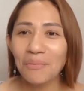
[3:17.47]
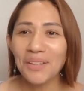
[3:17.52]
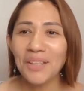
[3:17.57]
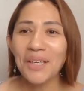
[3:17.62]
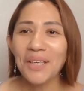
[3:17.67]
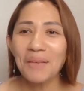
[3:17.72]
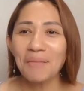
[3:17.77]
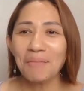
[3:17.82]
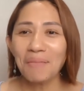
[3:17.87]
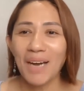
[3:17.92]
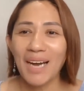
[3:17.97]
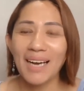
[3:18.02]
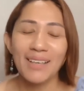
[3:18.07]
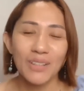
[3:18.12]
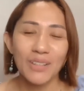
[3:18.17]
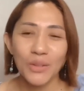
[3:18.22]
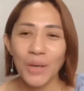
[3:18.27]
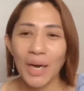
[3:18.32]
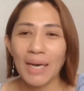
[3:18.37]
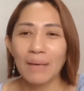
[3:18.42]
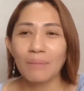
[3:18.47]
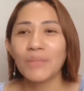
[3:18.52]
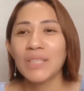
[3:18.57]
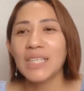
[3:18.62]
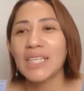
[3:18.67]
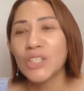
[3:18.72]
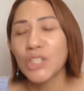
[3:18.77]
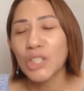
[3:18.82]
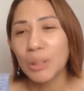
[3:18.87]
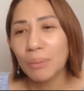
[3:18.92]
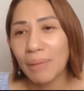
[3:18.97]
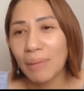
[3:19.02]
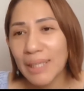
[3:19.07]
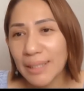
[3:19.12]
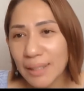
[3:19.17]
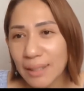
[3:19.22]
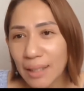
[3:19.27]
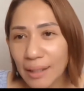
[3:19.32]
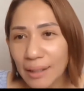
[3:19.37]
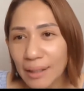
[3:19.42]
Yeah, uh, so I'm teaching my
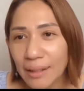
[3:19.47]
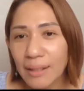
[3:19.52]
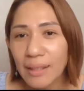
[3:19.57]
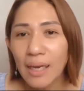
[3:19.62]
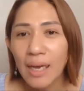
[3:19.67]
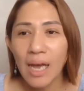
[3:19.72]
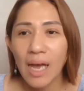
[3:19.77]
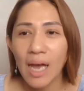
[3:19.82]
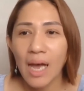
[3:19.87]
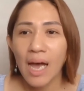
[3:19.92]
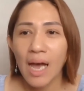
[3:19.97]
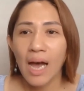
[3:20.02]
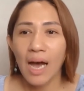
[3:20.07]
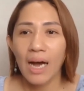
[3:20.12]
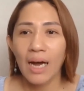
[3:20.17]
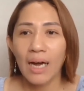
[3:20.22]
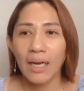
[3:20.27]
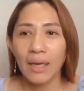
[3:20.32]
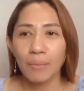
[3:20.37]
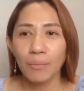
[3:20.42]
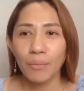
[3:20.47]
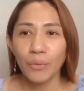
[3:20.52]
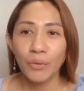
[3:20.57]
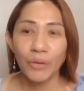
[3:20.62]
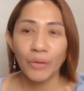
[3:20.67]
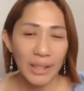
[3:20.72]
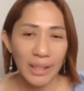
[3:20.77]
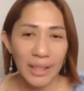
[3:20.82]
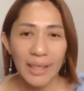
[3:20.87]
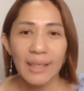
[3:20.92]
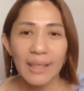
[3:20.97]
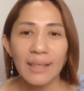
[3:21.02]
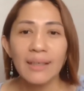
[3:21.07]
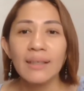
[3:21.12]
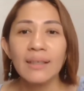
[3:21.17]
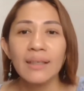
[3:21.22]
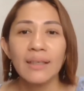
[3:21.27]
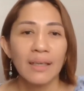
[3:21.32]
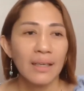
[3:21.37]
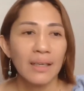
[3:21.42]
son. I'm
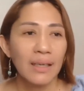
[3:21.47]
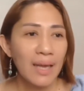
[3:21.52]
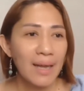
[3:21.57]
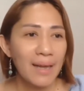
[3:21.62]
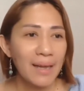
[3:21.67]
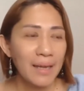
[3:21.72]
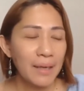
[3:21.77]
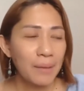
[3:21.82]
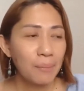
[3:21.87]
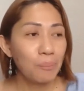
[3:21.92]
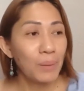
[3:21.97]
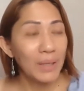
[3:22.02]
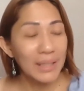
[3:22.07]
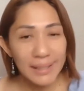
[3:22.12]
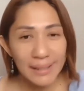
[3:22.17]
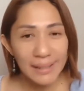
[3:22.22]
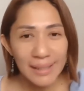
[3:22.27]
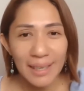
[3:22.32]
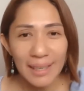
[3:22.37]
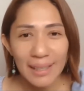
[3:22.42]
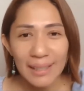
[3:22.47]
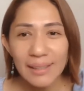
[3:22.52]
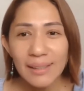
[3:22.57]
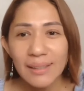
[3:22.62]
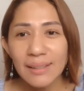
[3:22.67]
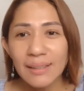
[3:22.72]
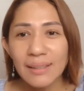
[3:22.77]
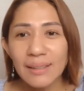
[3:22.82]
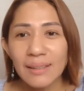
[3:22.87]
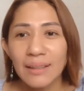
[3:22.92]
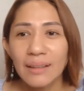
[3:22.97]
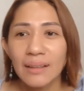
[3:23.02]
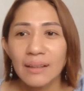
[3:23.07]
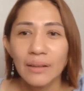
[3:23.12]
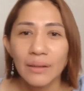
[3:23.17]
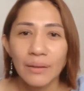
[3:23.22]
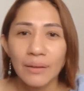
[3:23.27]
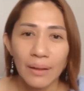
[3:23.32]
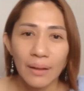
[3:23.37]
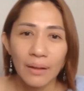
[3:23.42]
running a business
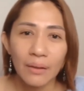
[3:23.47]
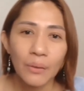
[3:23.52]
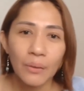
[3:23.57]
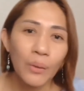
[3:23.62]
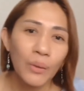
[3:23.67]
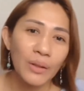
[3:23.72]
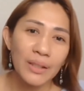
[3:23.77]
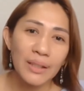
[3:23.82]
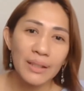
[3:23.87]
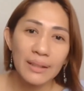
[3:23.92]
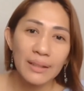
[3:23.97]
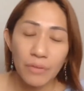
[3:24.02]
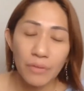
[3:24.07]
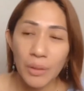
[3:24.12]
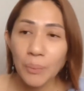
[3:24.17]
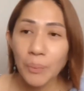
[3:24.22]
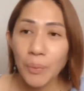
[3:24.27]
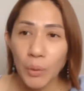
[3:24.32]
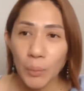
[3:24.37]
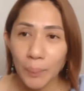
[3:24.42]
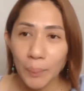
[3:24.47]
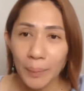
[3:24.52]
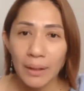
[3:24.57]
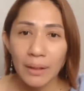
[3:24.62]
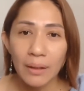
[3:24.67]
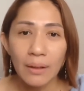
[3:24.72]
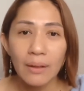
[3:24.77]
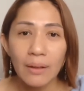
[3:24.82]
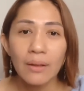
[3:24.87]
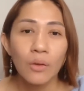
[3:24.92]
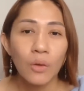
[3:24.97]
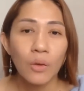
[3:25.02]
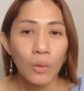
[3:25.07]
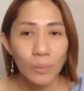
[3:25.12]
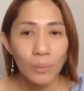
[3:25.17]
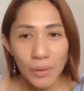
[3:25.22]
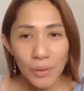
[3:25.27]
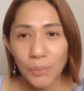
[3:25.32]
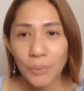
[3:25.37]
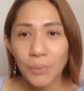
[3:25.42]
called the Living Pupil
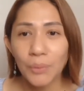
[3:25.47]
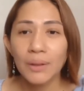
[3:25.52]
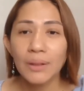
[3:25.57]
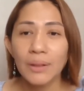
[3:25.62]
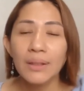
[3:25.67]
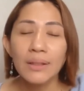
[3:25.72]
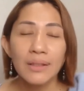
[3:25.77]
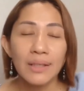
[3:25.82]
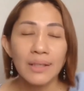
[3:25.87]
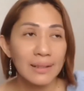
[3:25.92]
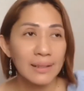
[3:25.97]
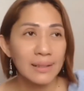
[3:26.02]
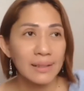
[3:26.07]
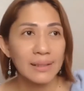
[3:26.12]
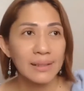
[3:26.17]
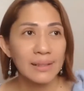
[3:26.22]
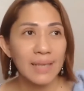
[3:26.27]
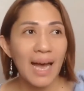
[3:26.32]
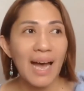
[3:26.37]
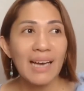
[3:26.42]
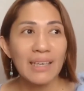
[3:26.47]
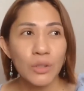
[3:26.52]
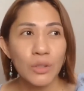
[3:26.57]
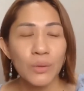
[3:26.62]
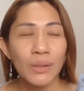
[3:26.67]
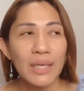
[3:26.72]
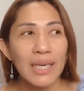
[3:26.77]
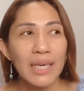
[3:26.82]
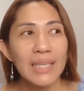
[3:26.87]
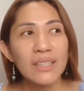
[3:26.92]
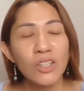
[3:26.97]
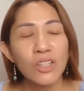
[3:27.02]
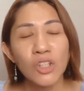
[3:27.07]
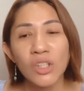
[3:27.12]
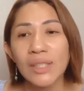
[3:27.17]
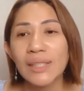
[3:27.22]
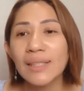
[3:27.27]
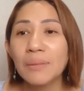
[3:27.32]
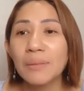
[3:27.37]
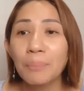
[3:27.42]
Homeschool. That's actually, it's
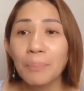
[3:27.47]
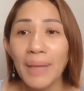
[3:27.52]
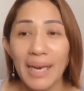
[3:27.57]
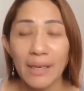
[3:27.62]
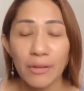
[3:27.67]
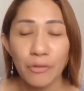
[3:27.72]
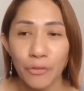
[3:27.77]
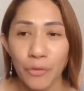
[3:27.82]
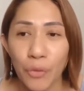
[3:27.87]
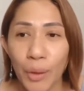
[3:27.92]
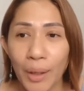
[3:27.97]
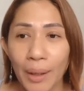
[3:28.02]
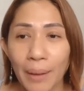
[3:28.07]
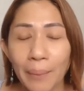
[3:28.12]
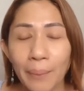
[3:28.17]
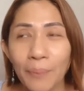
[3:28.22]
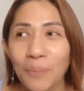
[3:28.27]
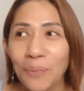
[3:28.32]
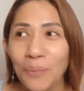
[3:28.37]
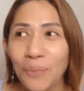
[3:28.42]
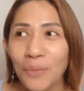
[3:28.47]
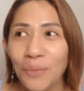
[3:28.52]
just a platform.